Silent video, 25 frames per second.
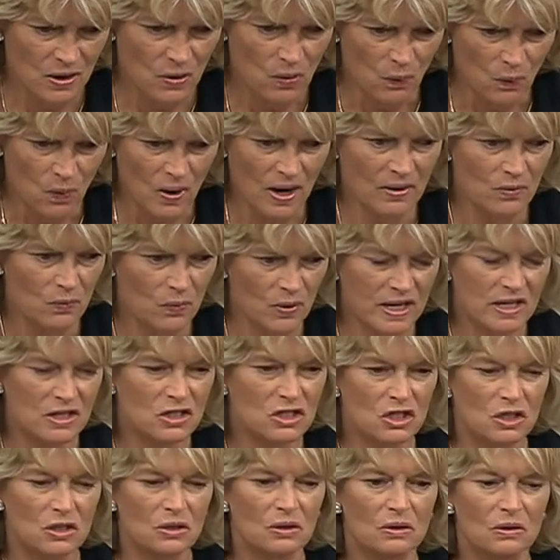what we
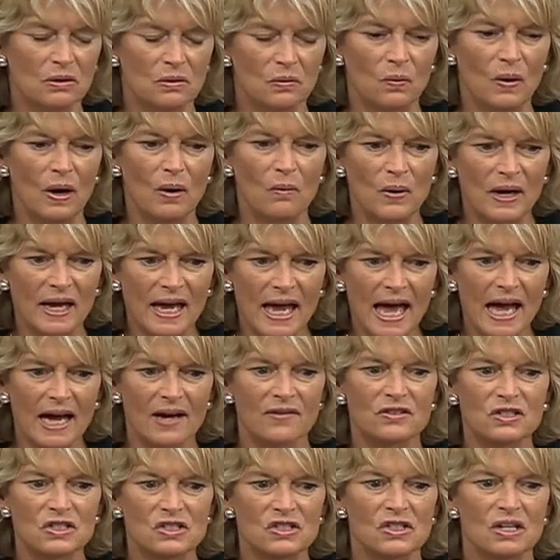do, what we
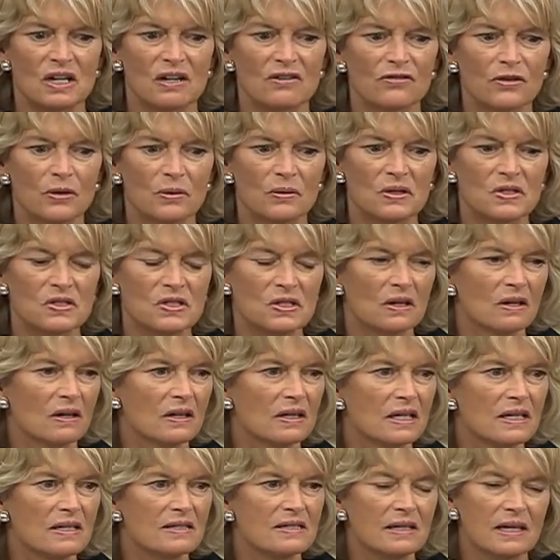have to stay focused on
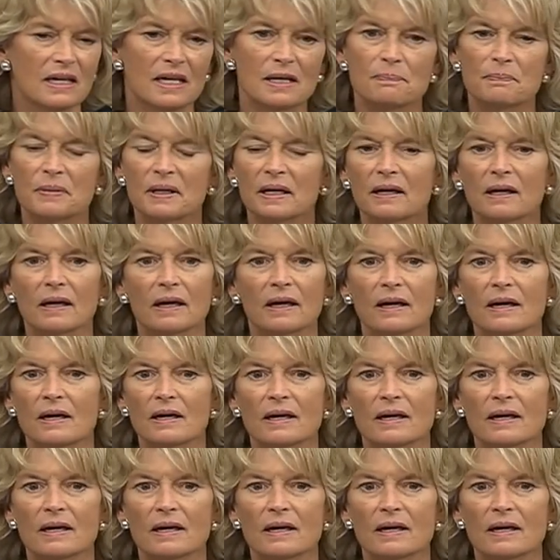is keeping